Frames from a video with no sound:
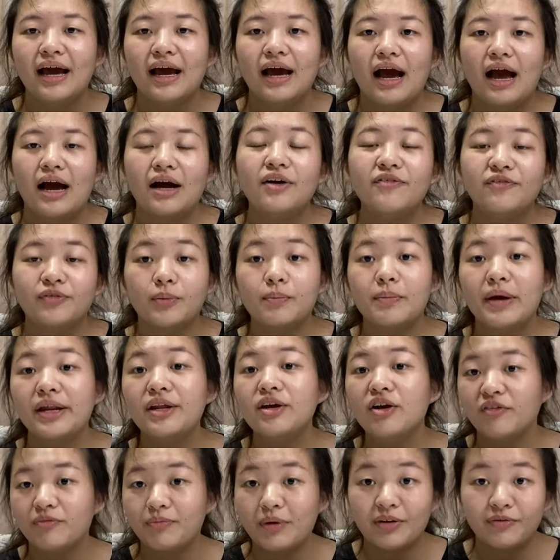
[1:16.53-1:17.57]
I heard from many
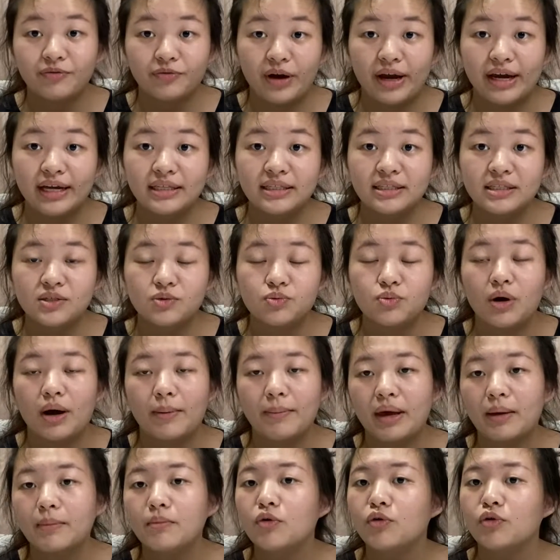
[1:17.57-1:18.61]
of my friends who are
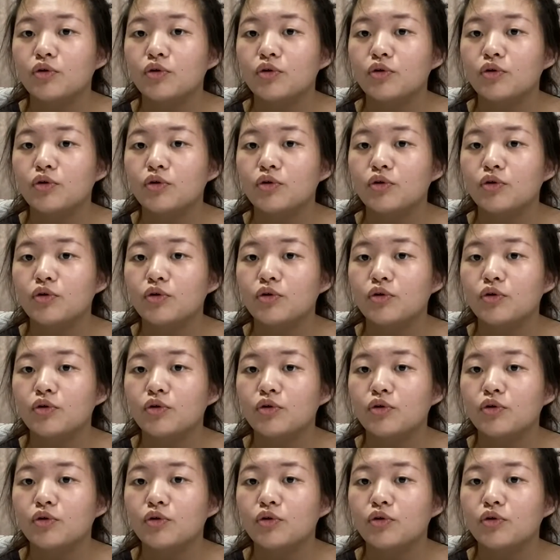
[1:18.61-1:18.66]
MacBook